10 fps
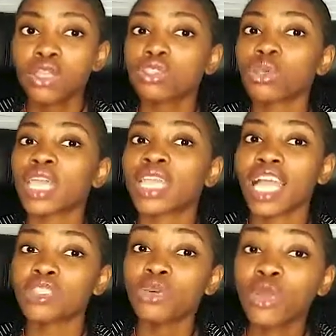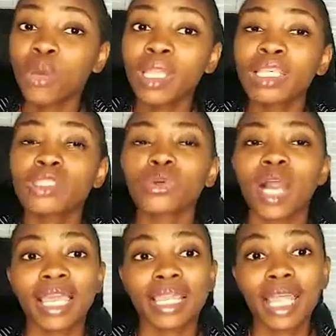So you can ask your recommenders to
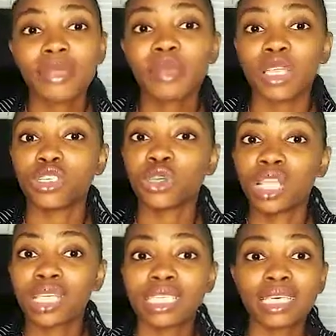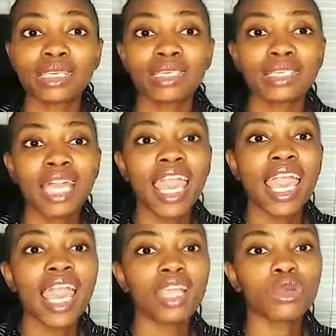highlight particular skills
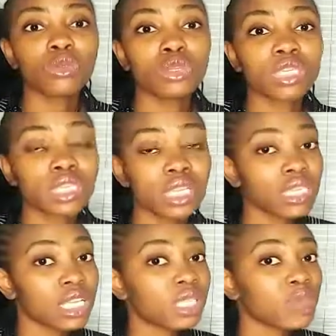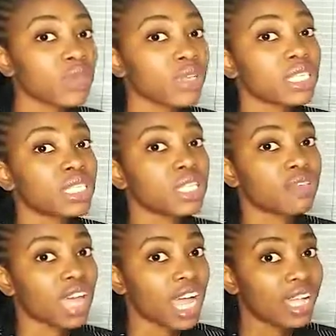and also certain experiences
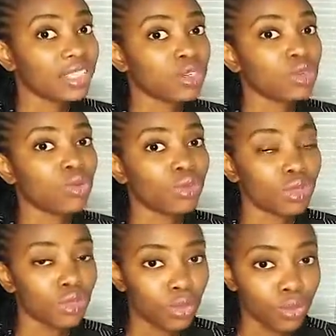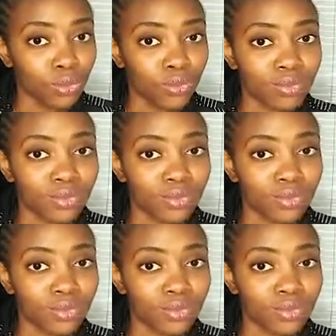they've had with you.